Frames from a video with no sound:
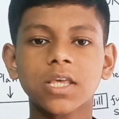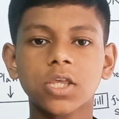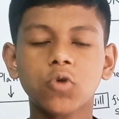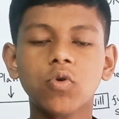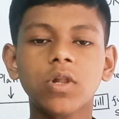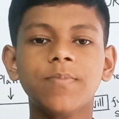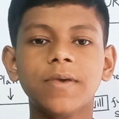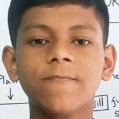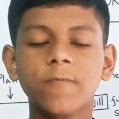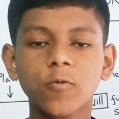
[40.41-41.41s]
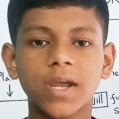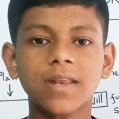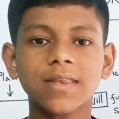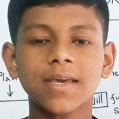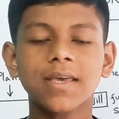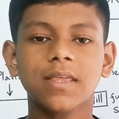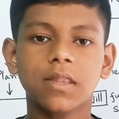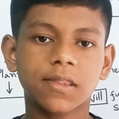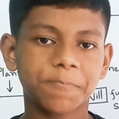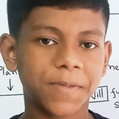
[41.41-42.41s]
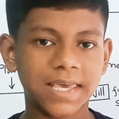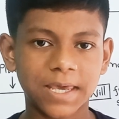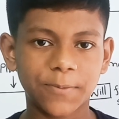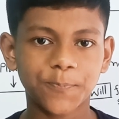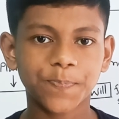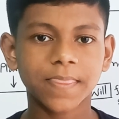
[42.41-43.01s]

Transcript: will be fluent in speaking